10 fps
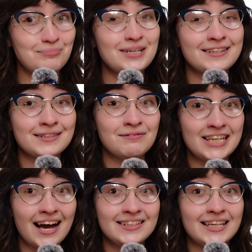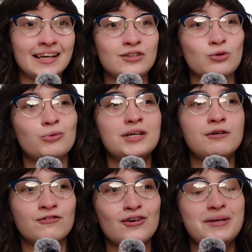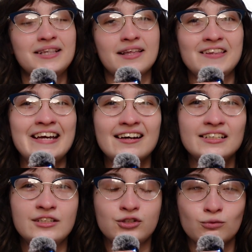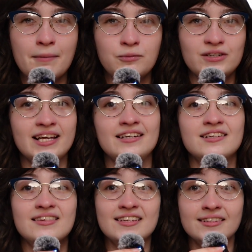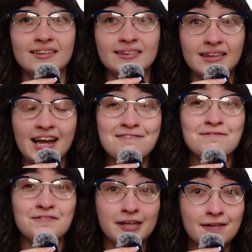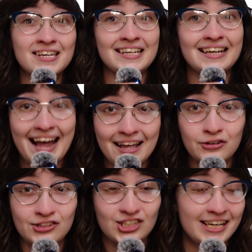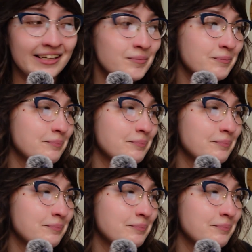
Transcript: because of the onions, reaffirming that the onions represent this life giving energy.